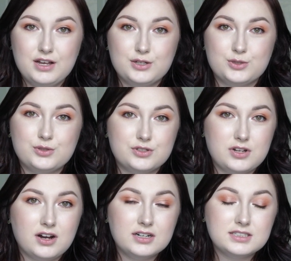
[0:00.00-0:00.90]
So
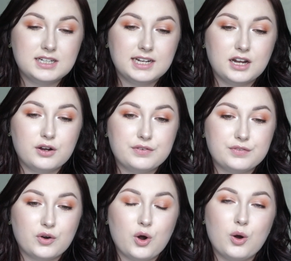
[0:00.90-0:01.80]
starting
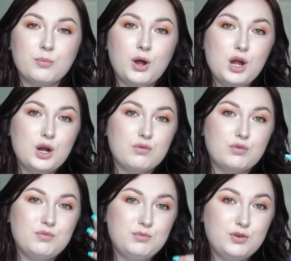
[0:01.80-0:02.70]
from
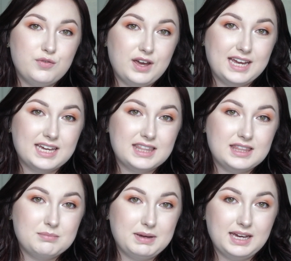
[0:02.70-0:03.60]
removing
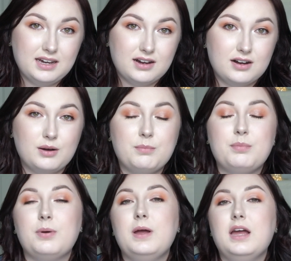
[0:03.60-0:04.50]
the makeup
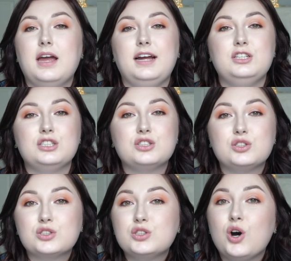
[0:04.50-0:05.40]
and just
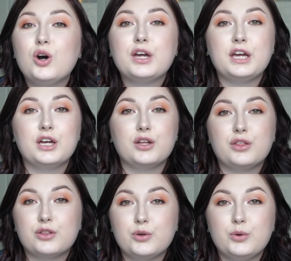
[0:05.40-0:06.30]
talking
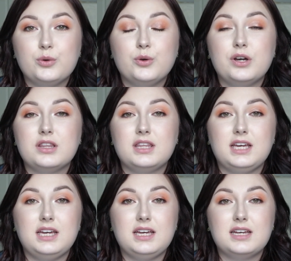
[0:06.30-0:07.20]
through
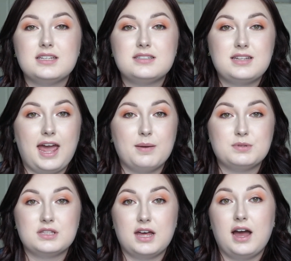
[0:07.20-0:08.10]
the
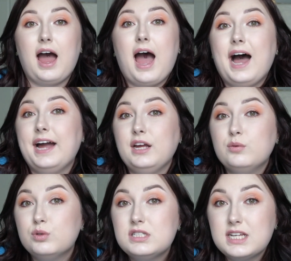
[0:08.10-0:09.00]
steps that I
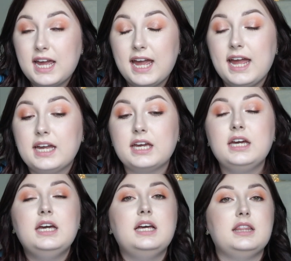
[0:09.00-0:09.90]
would take.
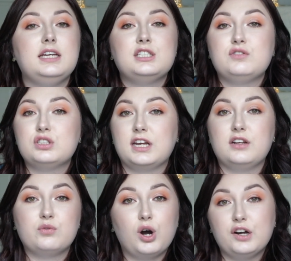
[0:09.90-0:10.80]
These are just
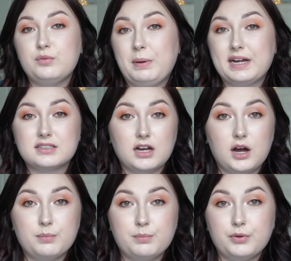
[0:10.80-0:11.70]
kind of what I've picked
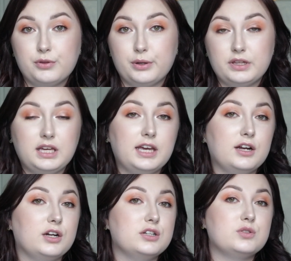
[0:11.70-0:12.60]
up throughout the
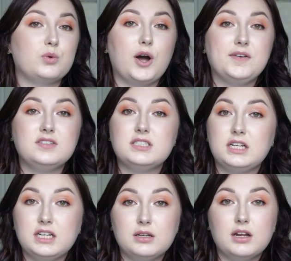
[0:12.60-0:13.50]
years, what I've
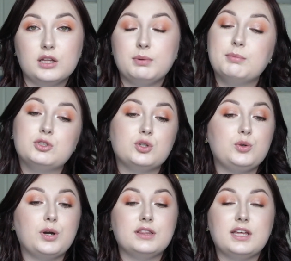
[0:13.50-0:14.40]
seen other people
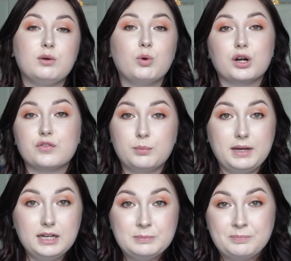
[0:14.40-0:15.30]
do, and they work for
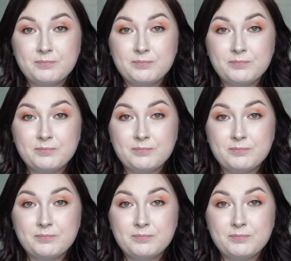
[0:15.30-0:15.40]
me.